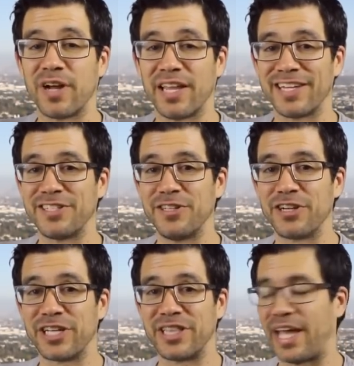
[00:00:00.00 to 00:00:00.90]
I like to
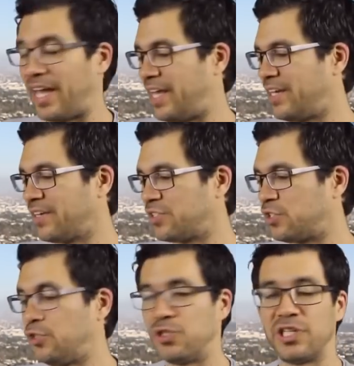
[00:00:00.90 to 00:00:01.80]
look at the end
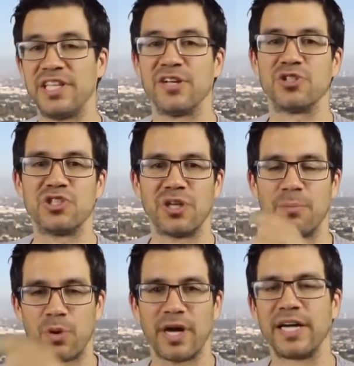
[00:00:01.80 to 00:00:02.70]
because usually they'll
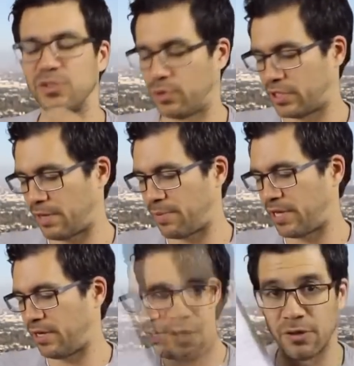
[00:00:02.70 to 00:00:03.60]
summarize what they meant.